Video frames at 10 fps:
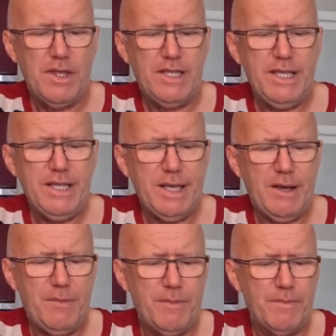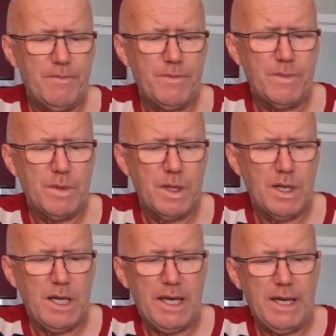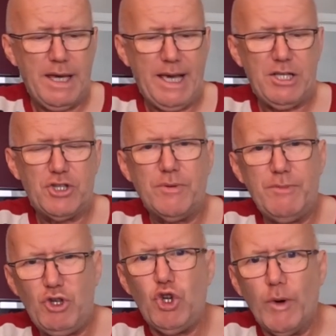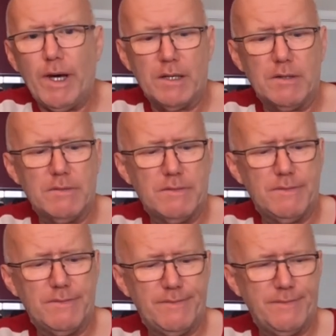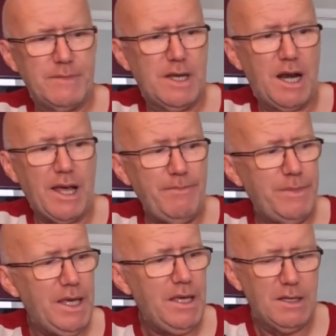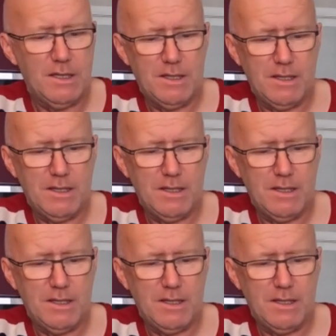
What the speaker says: This is extra mature, like me.